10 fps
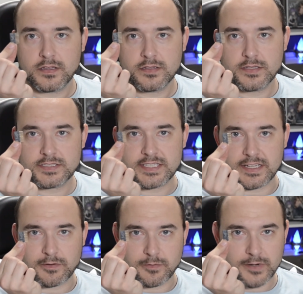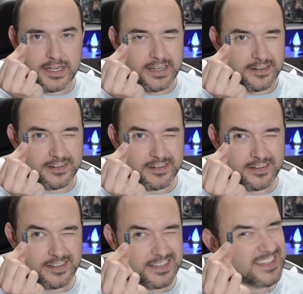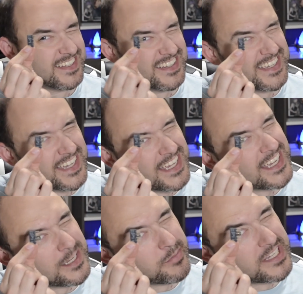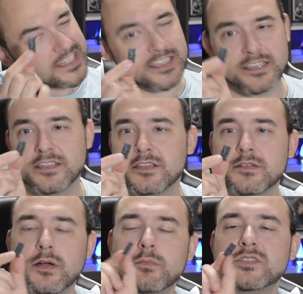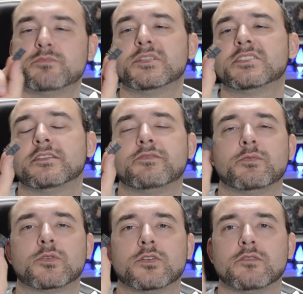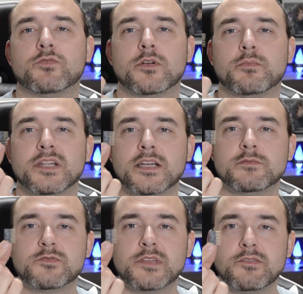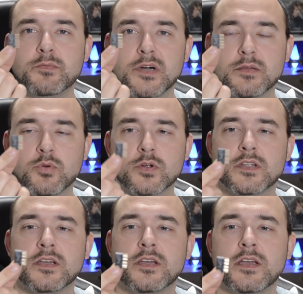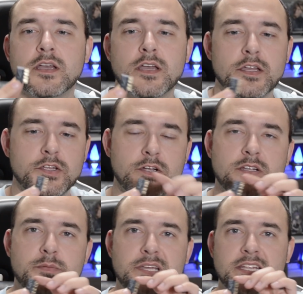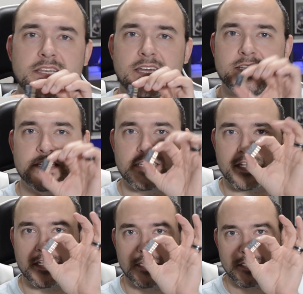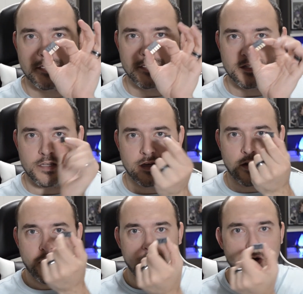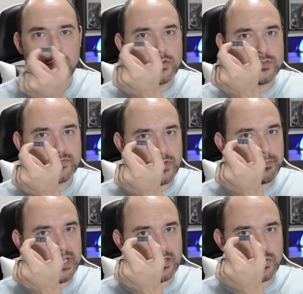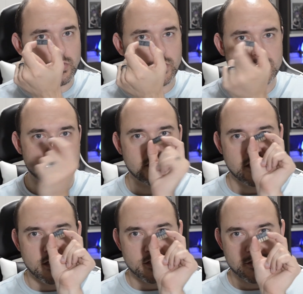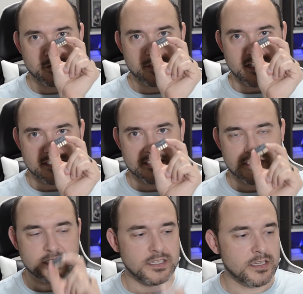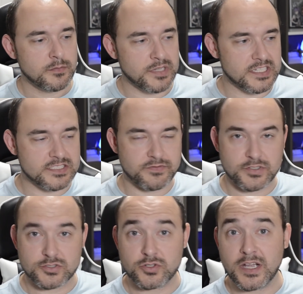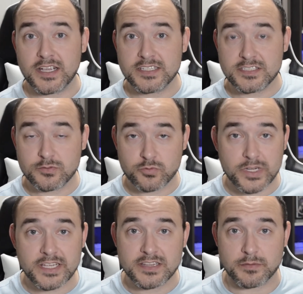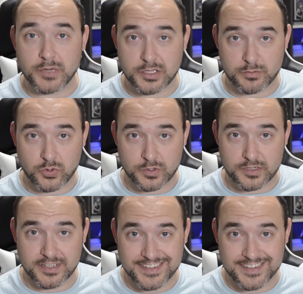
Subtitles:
This thing right here, itty bitty. You'd almost miss it if you weren't looking for it, but it comes with every motherboard. You're gonna be connecting all those front panel cords to this, because if you're trying to read the motherboard,